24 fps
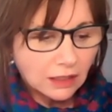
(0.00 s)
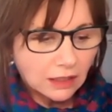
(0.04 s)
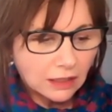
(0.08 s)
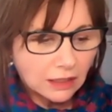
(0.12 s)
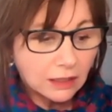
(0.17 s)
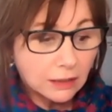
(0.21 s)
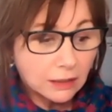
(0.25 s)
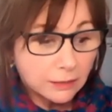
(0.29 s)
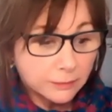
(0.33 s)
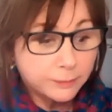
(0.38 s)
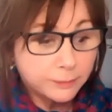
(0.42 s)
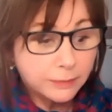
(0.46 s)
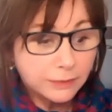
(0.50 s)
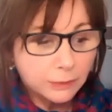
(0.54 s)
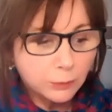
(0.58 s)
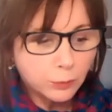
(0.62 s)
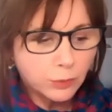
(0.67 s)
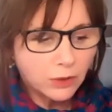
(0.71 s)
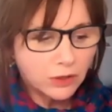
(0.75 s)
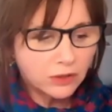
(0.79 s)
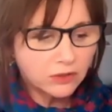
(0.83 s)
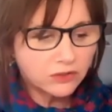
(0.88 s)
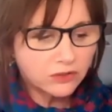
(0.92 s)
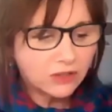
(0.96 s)
it had been
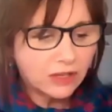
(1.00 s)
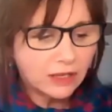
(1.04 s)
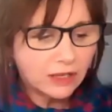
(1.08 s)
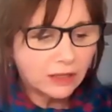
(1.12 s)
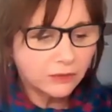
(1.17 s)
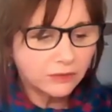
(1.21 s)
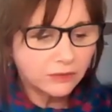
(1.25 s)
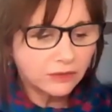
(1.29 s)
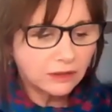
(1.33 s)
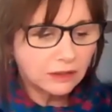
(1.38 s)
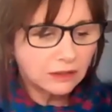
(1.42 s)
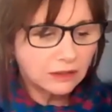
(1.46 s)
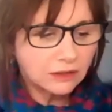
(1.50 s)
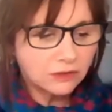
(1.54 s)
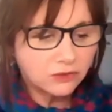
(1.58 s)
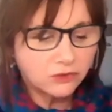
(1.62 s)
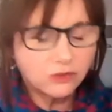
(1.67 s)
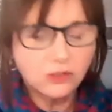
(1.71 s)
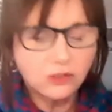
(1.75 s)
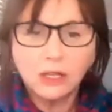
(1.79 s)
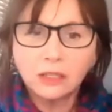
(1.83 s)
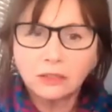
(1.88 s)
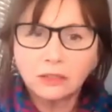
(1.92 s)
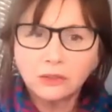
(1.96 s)
worked out that his
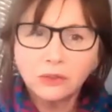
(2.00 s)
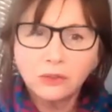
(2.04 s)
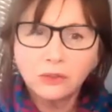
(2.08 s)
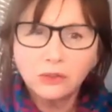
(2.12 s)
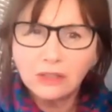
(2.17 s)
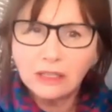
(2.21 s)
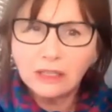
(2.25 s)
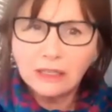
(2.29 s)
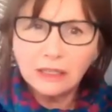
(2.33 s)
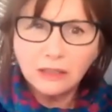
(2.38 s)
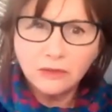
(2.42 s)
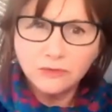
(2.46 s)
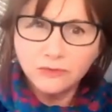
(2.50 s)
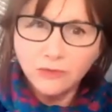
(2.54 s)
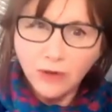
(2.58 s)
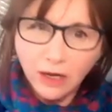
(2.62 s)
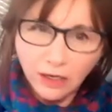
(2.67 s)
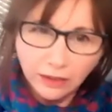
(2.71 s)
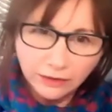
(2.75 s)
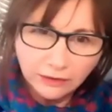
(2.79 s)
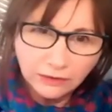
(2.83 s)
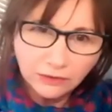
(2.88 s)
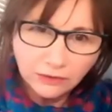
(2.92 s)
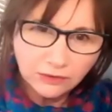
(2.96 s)
child couldn't eat
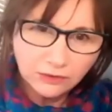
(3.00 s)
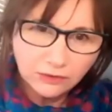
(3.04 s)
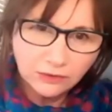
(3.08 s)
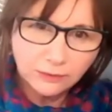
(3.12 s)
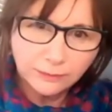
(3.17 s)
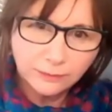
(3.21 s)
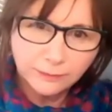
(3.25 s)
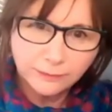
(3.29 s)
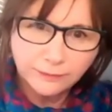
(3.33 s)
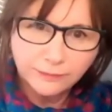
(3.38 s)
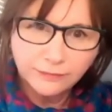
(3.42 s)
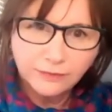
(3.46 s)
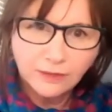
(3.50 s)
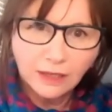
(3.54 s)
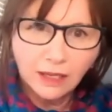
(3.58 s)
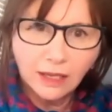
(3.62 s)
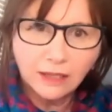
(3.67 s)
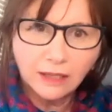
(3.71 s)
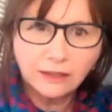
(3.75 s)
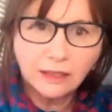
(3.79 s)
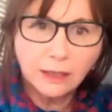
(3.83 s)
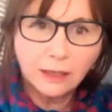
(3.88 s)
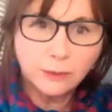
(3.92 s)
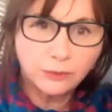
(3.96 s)
rice
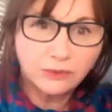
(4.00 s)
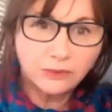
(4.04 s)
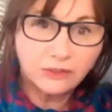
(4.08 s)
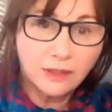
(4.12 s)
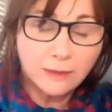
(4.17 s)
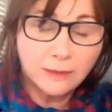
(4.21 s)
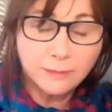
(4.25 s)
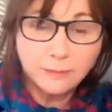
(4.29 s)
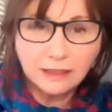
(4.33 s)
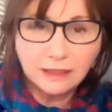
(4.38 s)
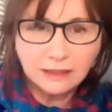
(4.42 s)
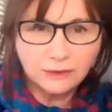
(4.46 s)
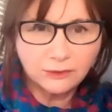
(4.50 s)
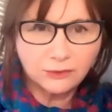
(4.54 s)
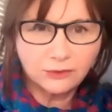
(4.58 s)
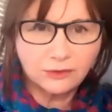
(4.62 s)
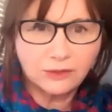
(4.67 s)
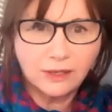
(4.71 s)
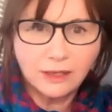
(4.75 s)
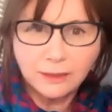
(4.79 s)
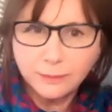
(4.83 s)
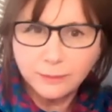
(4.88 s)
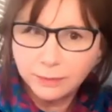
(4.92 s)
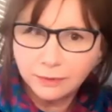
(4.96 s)
and that was their main
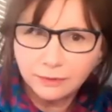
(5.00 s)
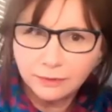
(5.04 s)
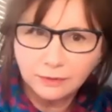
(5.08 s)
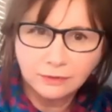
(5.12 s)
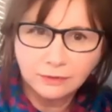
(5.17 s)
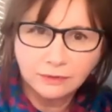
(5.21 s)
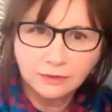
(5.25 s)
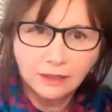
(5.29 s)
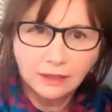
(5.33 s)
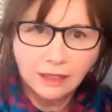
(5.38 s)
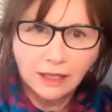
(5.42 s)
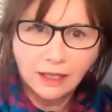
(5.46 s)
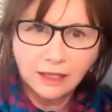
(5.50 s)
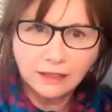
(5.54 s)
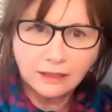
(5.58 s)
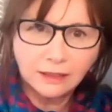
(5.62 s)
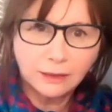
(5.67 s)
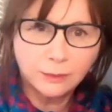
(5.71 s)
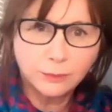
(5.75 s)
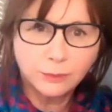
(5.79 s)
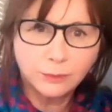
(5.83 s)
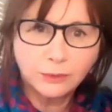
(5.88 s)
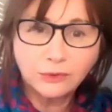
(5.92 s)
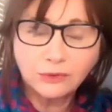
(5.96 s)
staple yeah, yeah. and
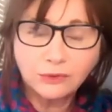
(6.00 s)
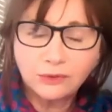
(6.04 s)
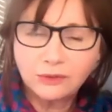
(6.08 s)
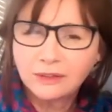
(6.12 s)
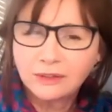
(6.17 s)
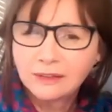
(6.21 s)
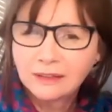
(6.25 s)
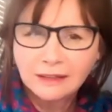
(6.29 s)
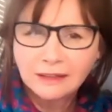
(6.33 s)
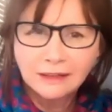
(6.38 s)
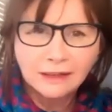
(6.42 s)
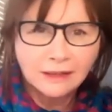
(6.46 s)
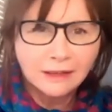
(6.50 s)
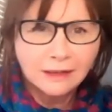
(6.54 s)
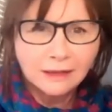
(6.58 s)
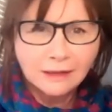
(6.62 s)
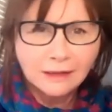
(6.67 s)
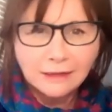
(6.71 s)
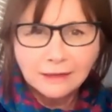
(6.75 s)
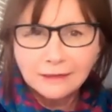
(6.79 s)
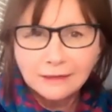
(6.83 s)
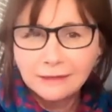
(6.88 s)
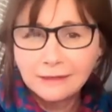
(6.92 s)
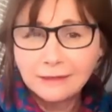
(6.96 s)
it was
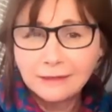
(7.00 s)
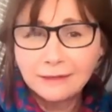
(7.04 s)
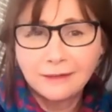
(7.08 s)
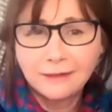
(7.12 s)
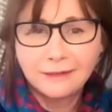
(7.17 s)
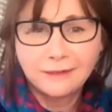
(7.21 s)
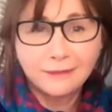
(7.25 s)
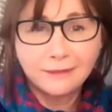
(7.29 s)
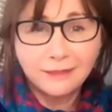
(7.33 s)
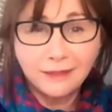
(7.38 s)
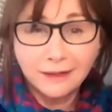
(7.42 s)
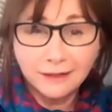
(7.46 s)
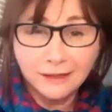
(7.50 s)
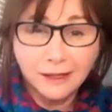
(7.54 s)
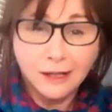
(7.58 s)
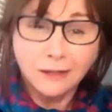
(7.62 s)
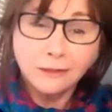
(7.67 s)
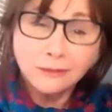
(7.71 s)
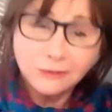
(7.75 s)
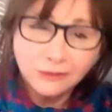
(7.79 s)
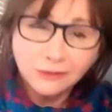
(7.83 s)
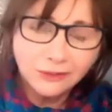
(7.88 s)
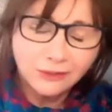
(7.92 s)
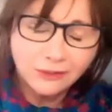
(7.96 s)
you know their
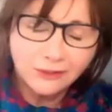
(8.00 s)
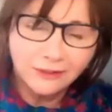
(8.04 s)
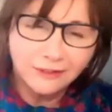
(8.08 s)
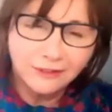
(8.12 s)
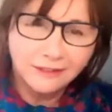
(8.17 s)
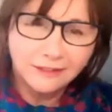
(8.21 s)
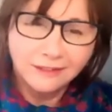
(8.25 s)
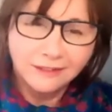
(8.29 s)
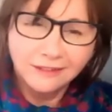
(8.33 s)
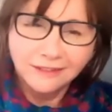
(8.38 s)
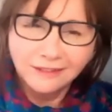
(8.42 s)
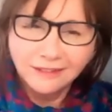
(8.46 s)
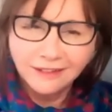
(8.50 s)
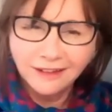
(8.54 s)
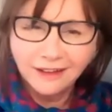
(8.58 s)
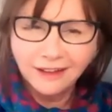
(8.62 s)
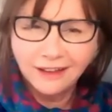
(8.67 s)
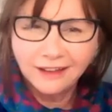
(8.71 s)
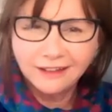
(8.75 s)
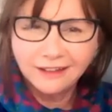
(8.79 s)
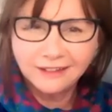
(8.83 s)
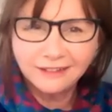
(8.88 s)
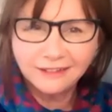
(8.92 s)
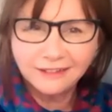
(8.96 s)
culture
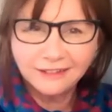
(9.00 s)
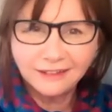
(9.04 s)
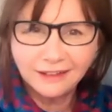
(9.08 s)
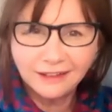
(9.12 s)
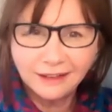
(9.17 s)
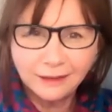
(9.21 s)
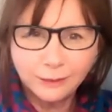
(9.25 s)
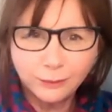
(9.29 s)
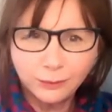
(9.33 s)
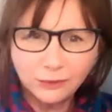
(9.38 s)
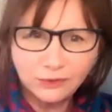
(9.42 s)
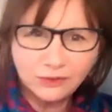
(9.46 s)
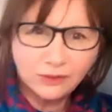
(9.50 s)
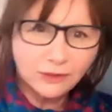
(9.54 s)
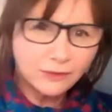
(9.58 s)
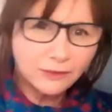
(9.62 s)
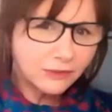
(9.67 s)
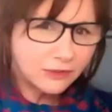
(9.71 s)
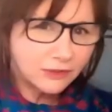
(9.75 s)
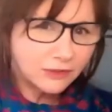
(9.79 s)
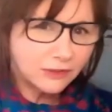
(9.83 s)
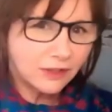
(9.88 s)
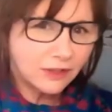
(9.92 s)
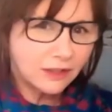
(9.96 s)
yeah, yeah it was
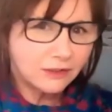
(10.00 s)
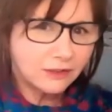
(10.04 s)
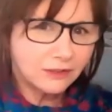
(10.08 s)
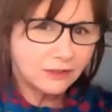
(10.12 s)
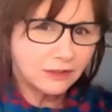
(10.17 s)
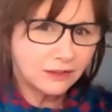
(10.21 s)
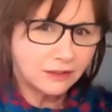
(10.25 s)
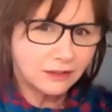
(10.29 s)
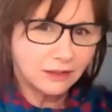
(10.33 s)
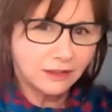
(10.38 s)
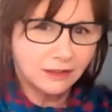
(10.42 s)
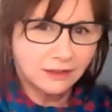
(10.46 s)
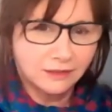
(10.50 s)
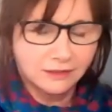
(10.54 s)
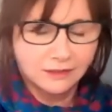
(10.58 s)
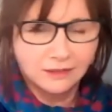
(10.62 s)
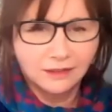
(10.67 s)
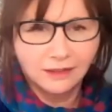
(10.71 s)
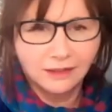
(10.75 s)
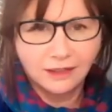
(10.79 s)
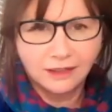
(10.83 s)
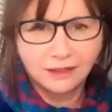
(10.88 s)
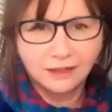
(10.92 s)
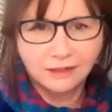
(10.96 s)
devastating
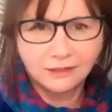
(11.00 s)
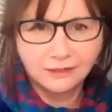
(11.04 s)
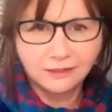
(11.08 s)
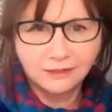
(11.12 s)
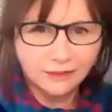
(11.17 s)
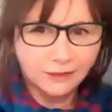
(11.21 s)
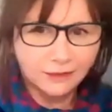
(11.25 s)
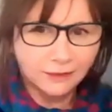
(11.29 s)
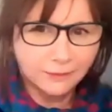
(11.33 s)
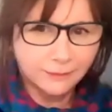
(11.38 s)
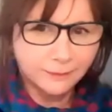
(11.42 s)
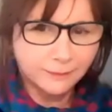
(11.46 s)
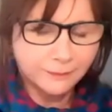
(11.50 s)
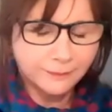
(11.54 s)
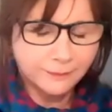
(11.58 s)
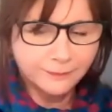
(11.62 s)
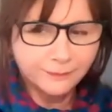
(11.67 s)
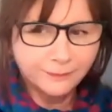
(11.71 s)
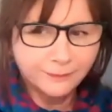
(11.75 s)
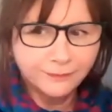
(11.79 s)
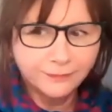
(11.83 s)
and um